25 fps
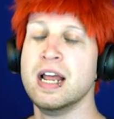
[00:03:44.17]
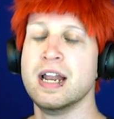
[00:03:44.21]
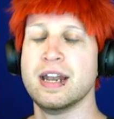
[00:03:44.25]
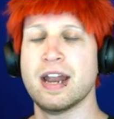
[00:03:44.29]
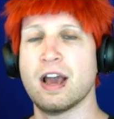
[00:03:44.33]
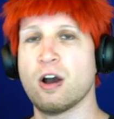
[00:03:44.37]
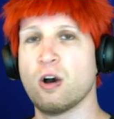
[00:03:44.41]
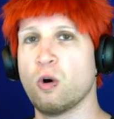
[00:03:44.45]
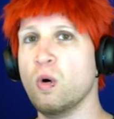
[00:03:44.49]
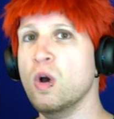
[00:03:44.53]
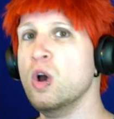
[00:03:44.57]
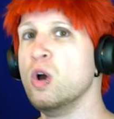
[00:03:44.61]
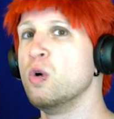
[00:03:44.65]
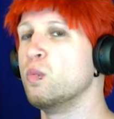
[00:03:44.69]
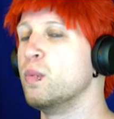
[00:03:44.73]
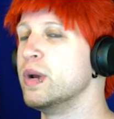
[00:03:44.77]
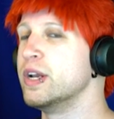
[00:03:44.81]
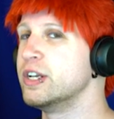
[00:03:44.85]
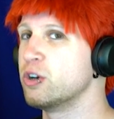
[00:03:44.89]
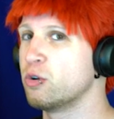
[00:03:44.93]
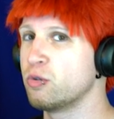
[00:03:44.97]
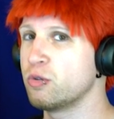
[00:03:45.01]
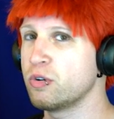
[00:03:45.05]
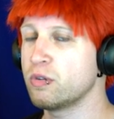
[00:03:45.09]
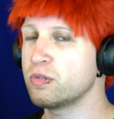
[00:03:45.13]
Now,
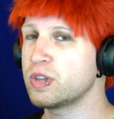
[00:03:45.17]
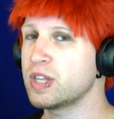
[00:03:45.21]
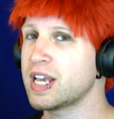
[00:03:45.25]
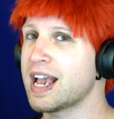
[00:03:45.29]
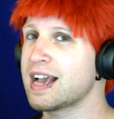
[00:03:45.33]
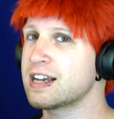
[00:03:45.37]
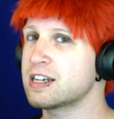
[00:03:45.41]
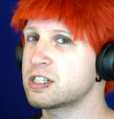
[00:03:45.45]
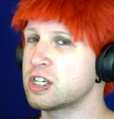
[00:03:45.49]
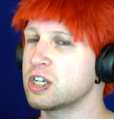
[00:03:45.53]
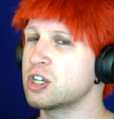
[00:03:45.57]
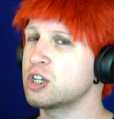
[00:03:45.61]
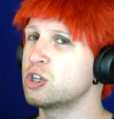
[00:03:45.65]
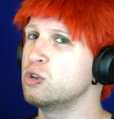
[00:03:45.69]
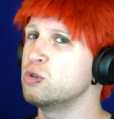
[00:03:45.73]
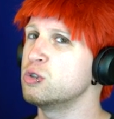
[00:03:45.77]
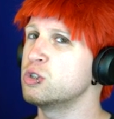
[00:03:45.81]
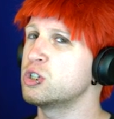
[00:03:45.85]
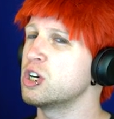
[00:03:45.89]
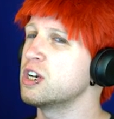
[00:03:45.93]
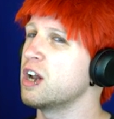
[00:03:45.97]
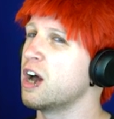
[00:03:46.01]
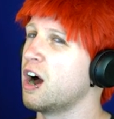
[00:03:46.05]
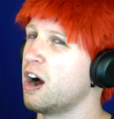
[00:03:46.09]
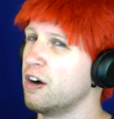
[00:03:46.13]
we don't know the
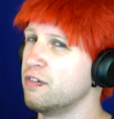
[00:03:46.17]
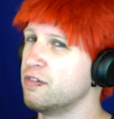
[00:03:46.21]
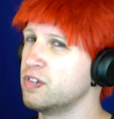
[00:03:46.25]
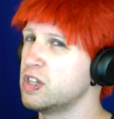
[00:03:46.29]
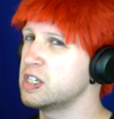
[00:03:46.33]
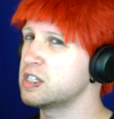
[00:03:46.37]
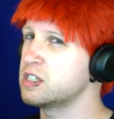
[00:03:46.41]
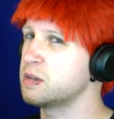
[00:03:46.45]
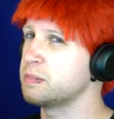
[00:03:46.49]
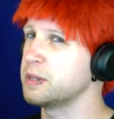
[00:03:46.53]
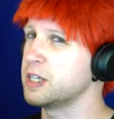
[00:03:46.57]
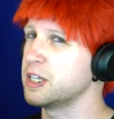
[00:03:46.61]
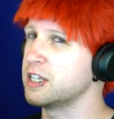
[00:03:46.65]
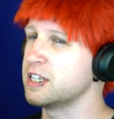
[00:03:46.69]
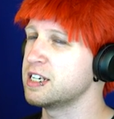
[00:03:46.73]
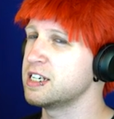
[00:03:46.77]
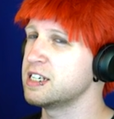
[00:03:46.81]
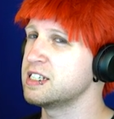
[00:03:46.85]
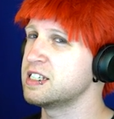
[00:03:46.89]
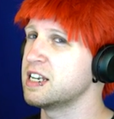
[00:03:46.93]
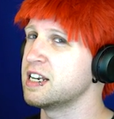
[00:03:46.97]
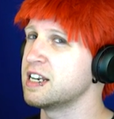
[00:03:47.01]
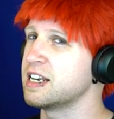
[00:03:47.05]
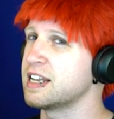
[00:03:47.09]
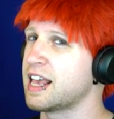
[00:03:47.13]
execution of these
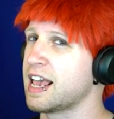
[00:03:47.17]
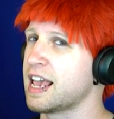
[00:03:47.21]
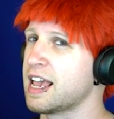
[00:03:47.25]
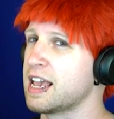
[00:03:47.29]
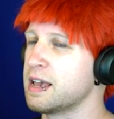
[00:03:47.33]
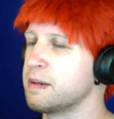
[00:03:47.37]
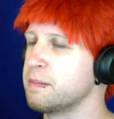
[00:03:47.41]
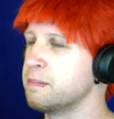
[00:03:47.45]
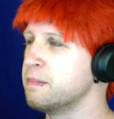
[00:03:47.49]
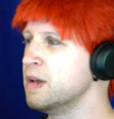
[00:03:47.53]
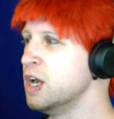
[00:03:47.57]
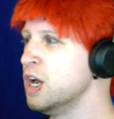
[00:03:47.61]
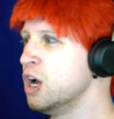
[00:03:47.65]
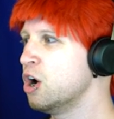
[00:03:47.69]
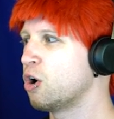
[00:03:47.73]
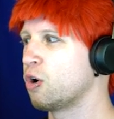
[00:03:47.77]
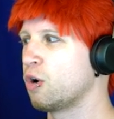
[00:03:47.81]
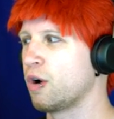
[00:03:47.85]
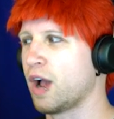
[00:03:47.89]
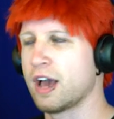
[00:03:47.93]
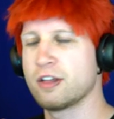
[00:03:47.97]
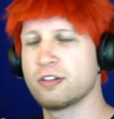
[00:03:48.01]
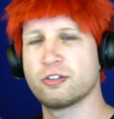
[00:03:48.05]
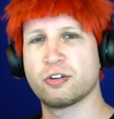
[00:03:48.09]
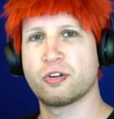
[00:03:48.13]
abilities in game
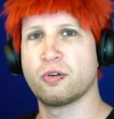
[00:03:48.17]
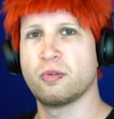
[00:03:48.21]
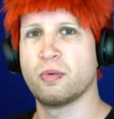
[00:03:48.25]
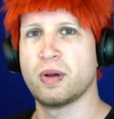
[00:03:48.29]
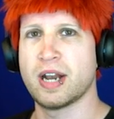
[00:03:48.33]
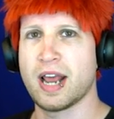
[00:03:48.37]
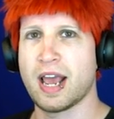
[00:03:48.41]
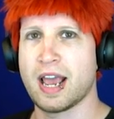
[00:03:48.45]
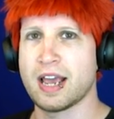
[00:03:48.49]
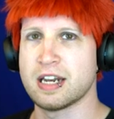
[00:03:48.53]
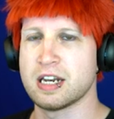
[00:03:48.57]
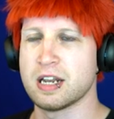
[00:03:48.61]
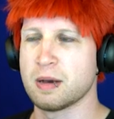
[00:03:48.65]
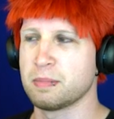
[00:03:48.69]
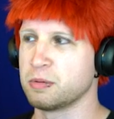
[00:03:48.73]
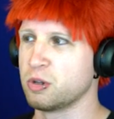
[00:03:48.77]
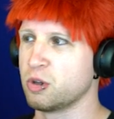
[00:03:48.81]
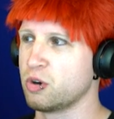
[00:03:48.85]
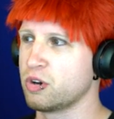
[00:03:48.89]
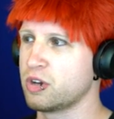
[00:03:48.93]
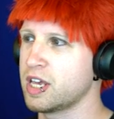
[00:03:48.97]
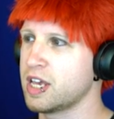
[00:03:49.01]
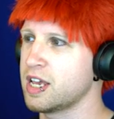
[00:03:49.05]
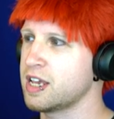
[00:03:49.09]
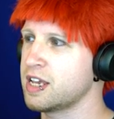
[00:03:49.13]
or how they're going to end up
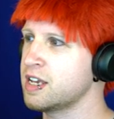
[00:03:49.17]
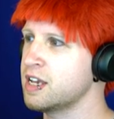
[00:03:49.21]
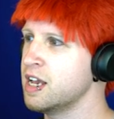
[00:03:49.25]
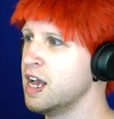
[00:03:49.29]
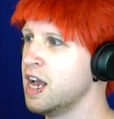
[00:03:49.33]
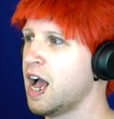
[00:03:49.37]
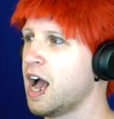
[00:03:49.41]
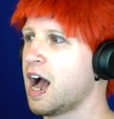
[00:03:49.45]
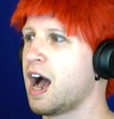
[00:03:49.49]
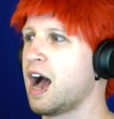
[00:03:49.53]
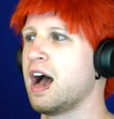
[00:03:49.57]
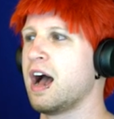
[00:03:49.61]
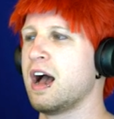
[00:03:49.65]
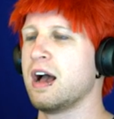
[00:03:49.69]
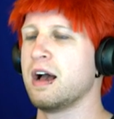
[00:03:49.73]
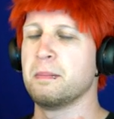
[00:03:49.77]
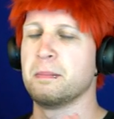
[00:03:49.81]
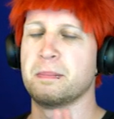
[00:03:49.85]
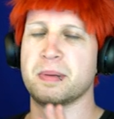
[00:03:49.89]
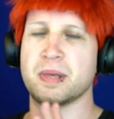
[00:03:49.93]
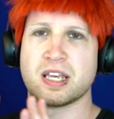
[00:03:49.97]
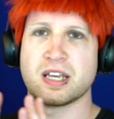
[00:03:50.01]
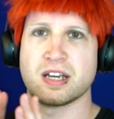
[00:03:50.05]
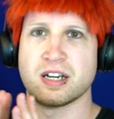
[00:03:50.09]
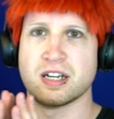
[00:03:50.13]
looking uh,
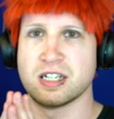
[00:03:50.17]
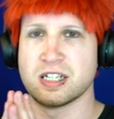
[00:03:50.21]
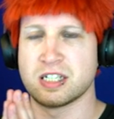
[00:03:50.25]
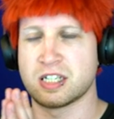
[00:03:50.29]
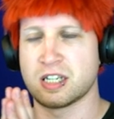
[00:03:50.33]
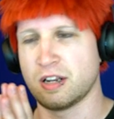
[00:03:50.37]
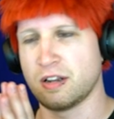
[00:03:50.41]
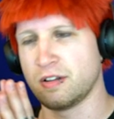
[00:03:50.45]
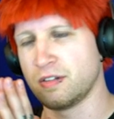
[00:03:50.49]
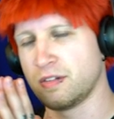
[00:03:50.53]
because